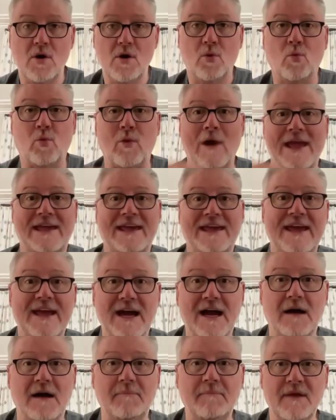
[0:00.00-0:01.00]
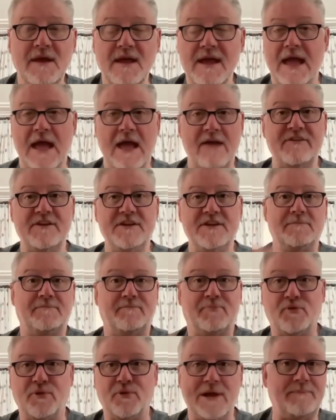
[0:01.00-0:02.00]
waking up, having to
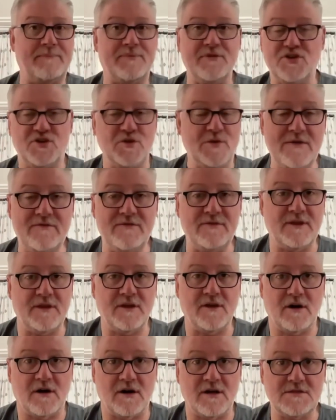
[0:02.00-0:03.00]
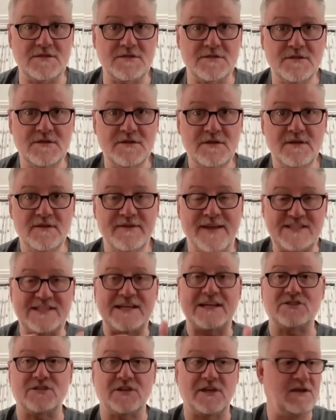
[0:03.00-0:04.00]
prep and do everything, guys.
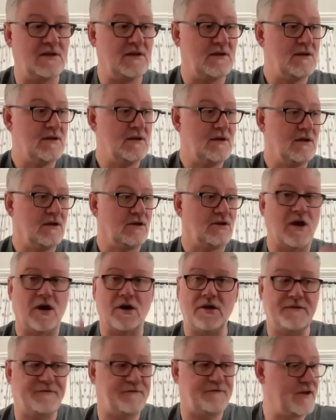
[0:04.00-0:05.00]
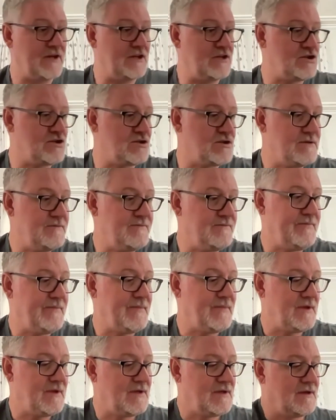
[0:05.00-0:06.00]
That's actually go to the fridge.
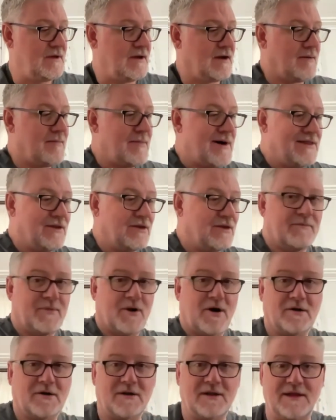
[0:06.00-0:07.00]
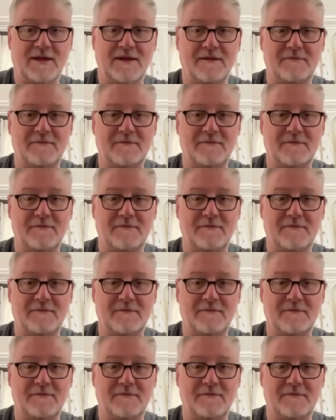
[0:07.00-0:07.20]
I got my little bottle here.